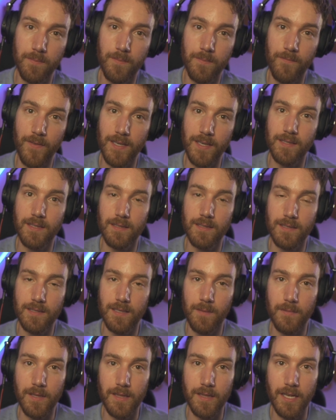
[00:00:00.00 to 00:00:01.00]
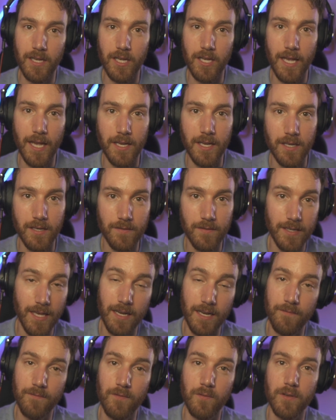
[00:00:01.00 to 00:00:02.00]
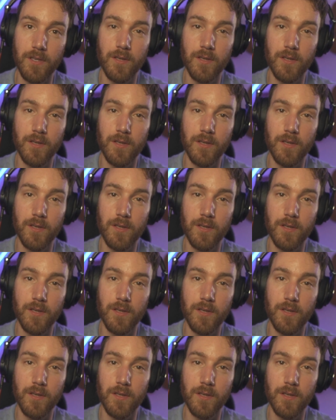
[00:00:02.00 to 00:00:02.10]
invest into something that could get it for